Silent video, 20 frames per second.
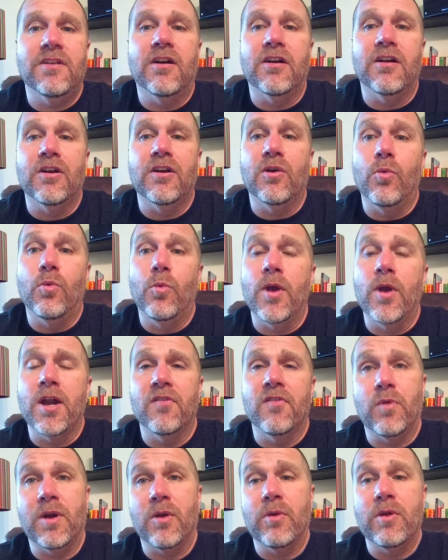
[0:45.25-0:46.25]
are aware
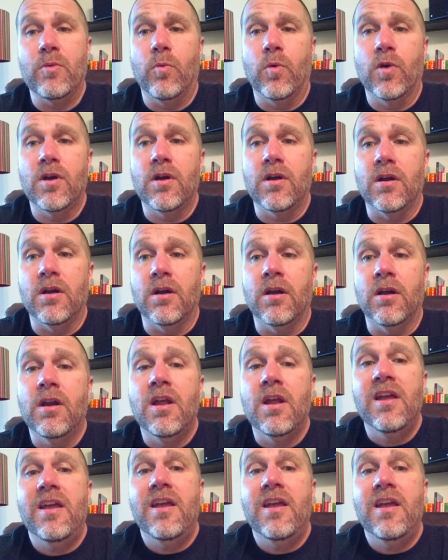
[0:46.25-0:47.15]
of where we were